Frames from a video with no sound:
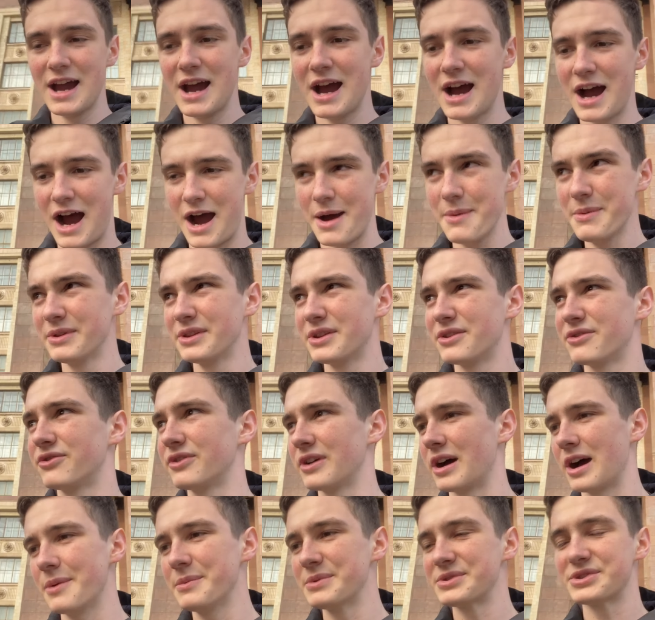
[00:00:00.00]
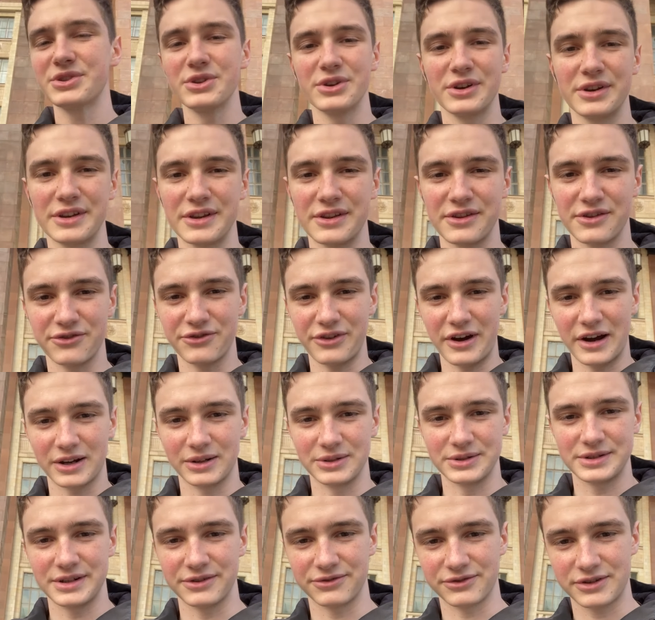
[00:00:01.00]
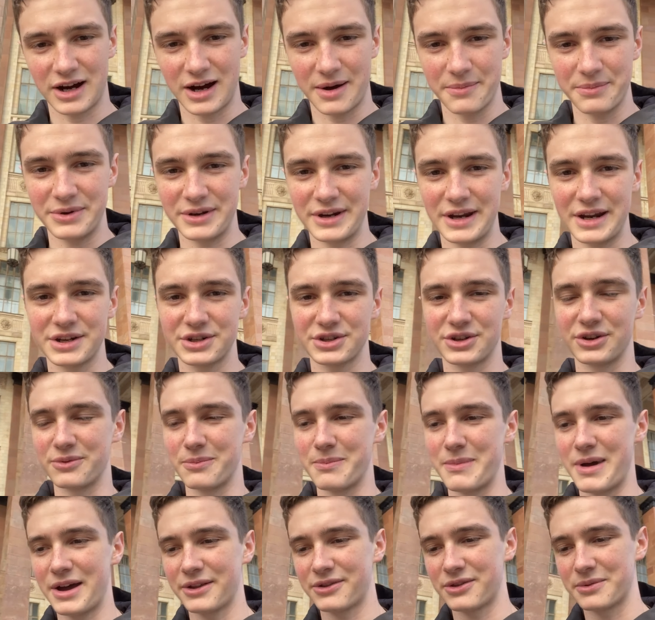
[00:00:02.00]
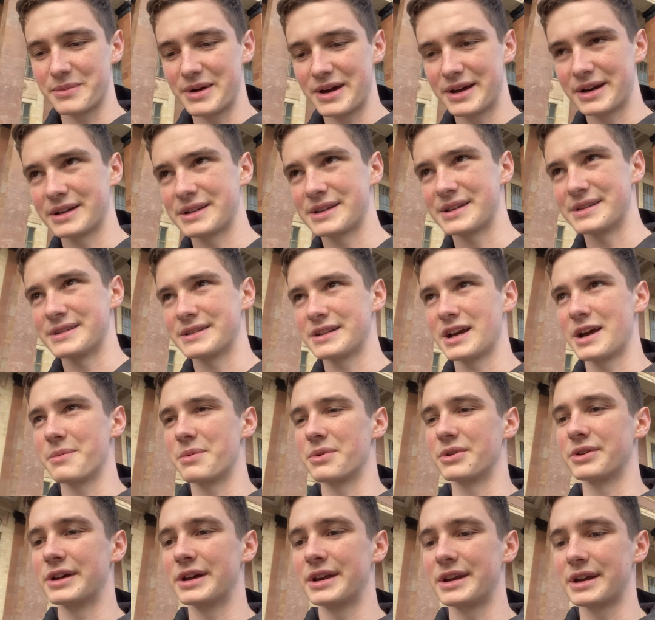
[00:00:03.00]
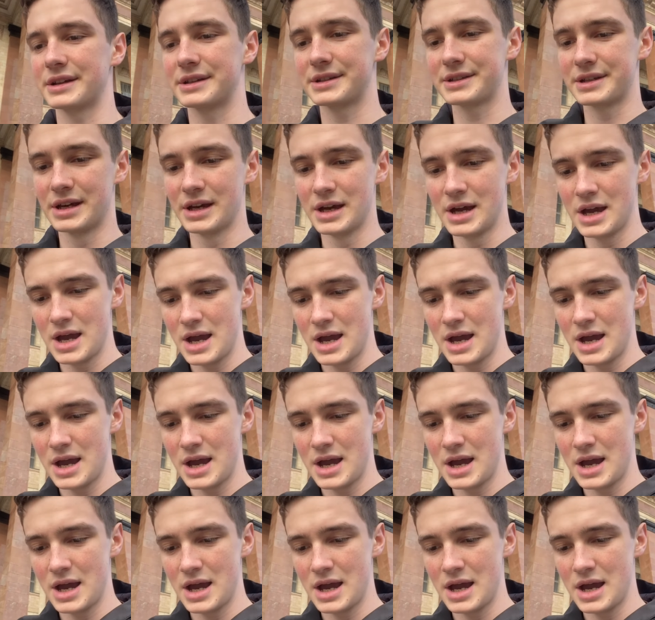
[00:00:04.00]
I'm a student in the Faculty of Computational Mathematics and Cybernetics,